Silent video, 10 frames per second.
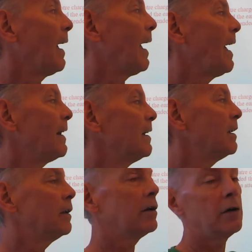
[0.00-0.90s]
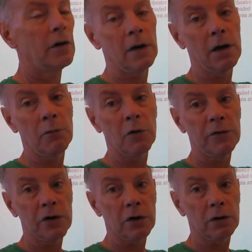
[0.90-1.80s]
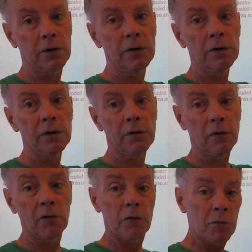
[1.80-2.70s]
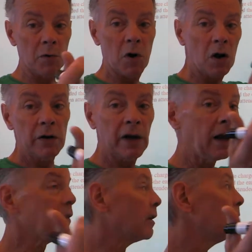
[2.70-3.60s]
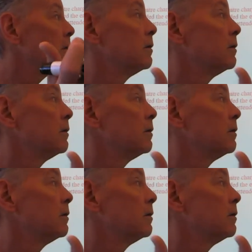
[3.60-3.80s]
added to the number of children, so if we put them all together,